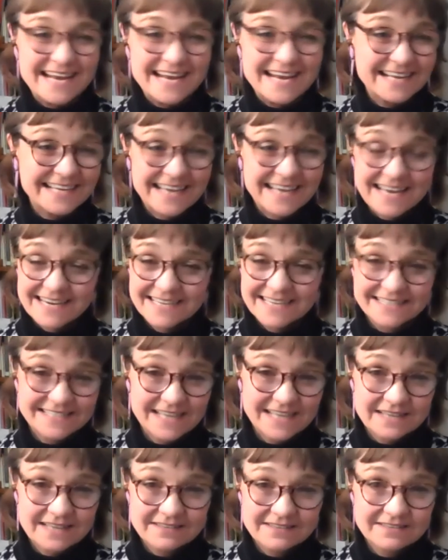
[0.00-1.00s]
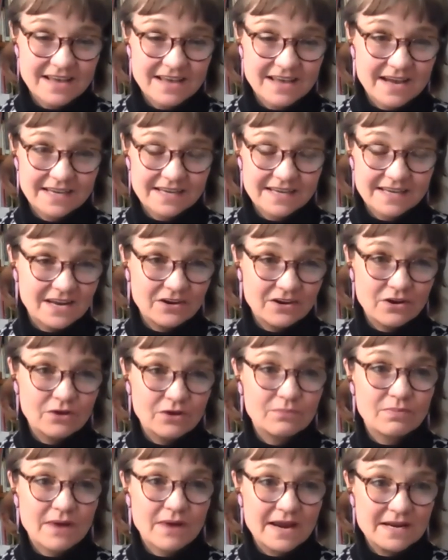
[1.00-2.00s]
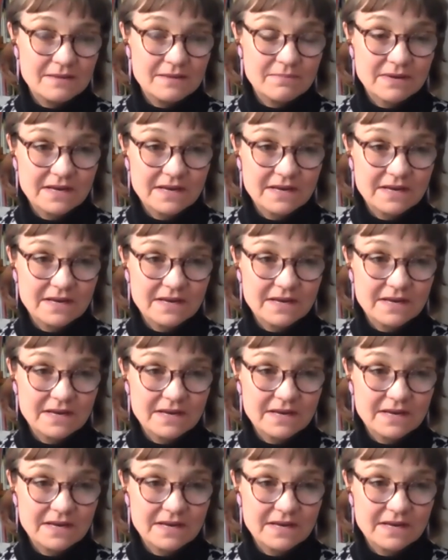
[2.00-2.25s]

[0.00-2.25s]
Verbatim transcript: And again, it sounds like a no-brainer,